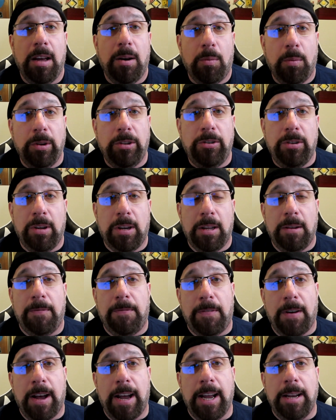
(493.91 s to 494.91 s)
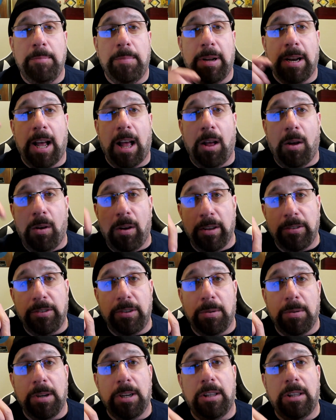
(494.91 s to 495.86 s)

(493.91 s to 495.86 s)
which you can find, but I'll also